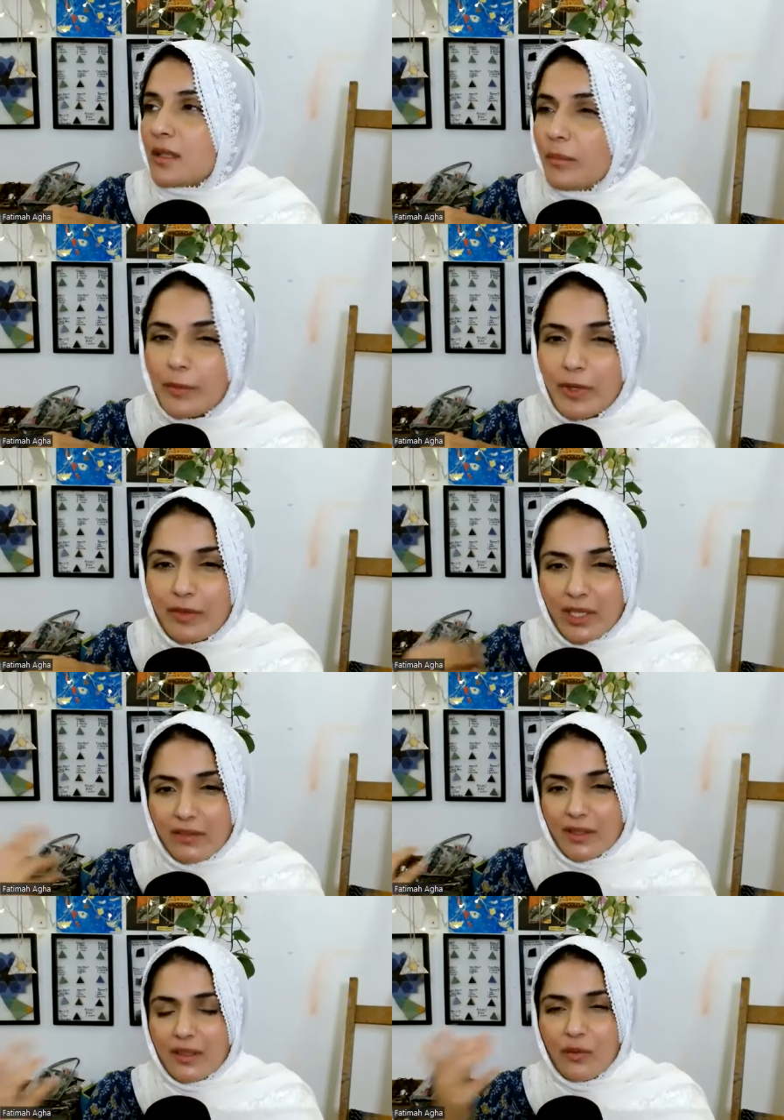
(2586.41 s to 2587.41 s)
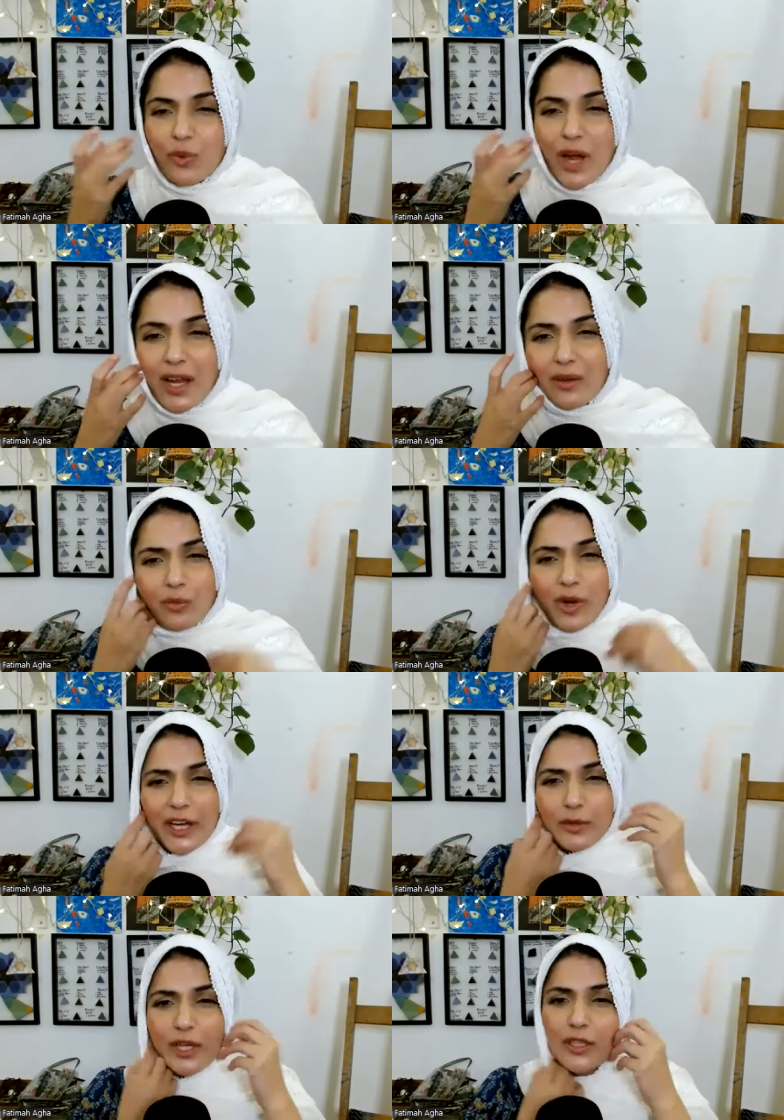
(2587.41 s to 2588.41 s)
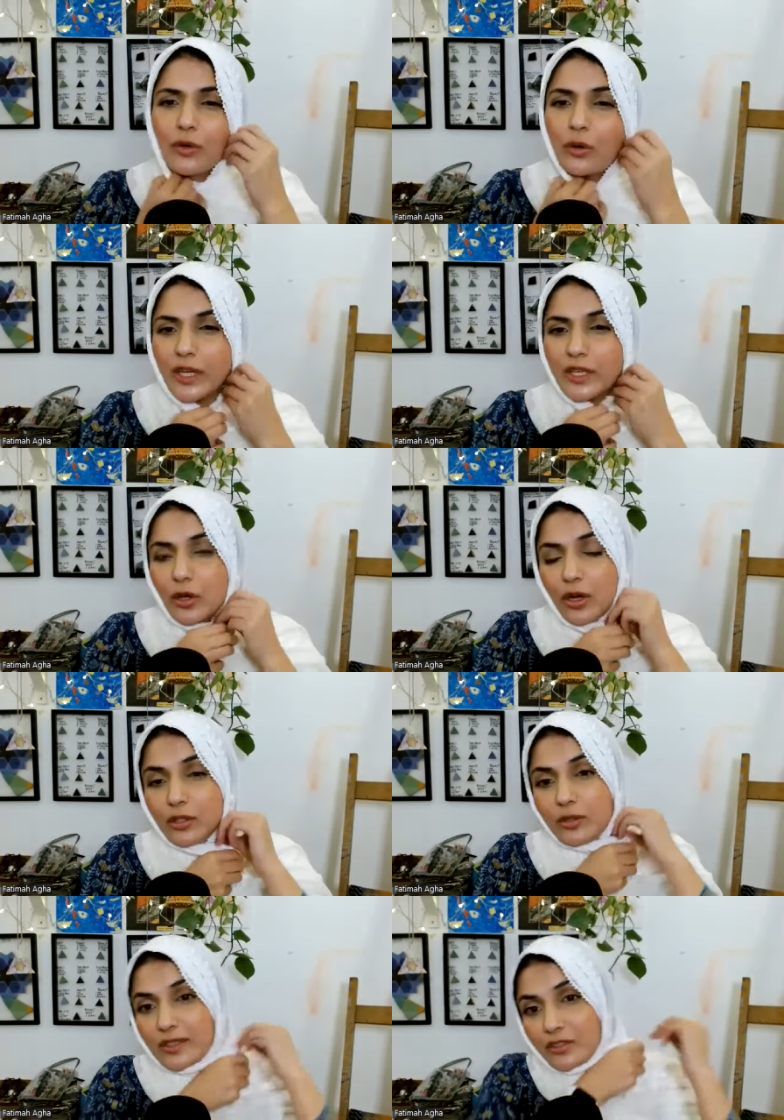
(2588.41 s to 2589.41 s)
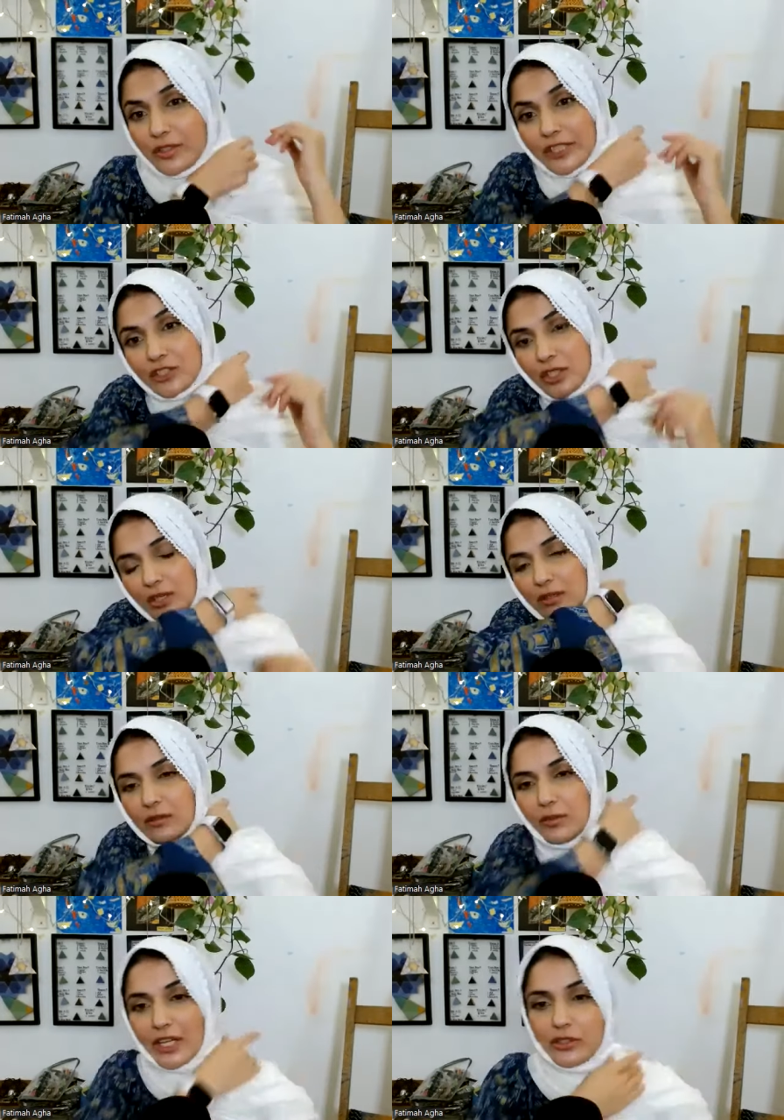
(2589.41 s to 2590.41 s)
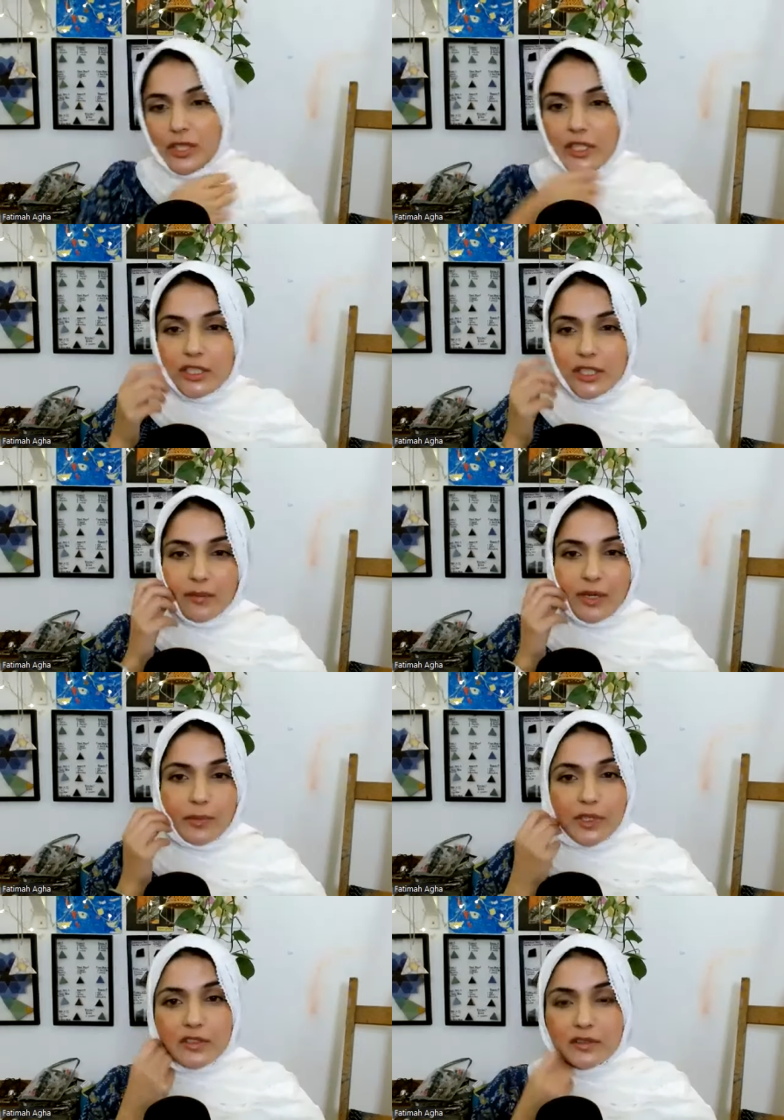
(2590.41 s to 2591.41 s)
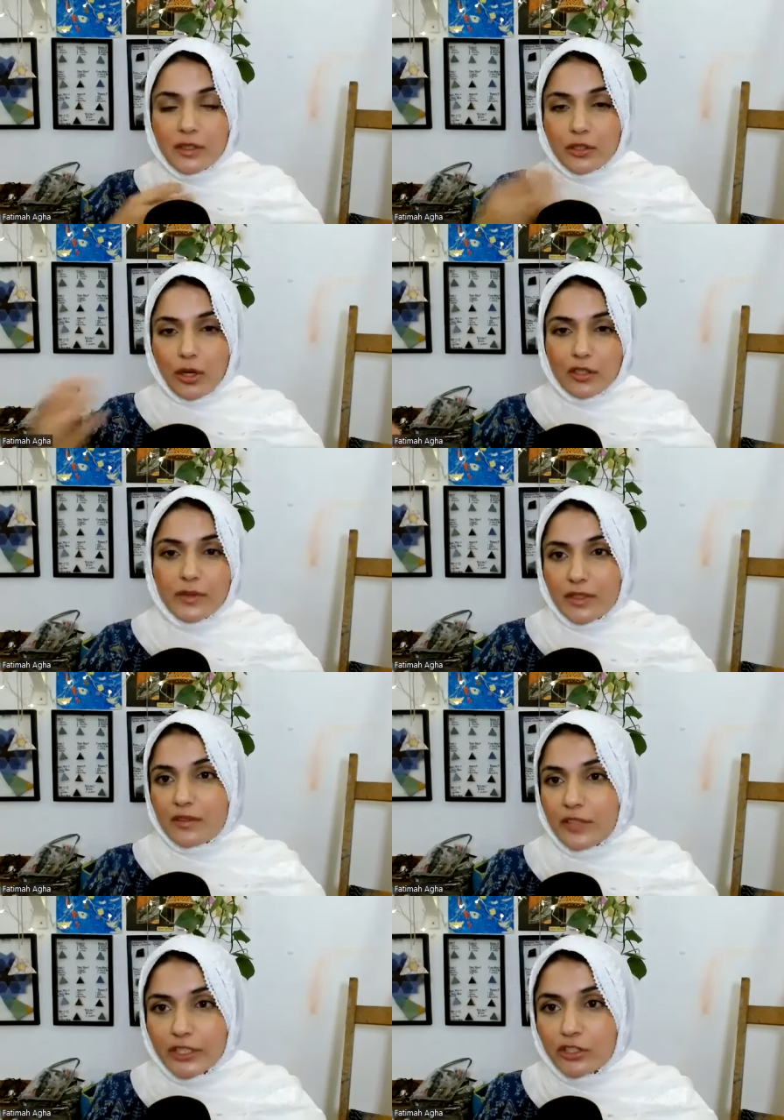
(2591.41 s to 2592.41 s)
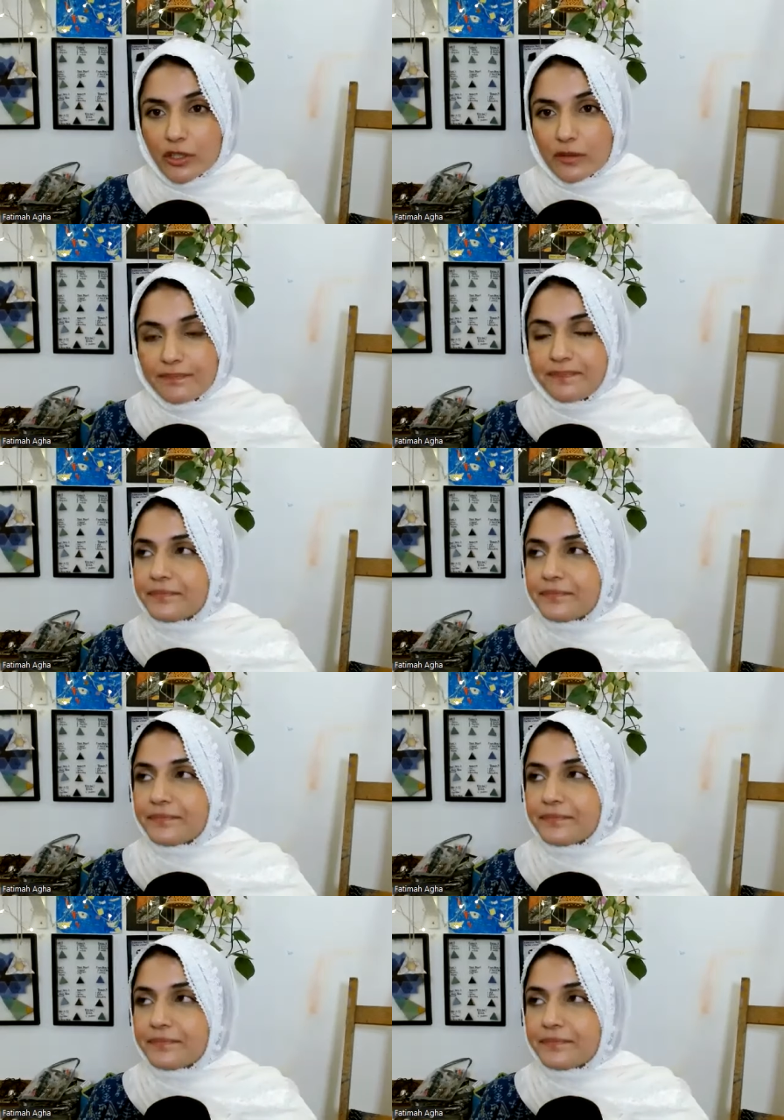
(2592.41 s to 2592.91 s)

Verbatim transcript: Some people will even say, Why why do I go and talk to a stranger? Why should I share my personal thoughts with a stranger?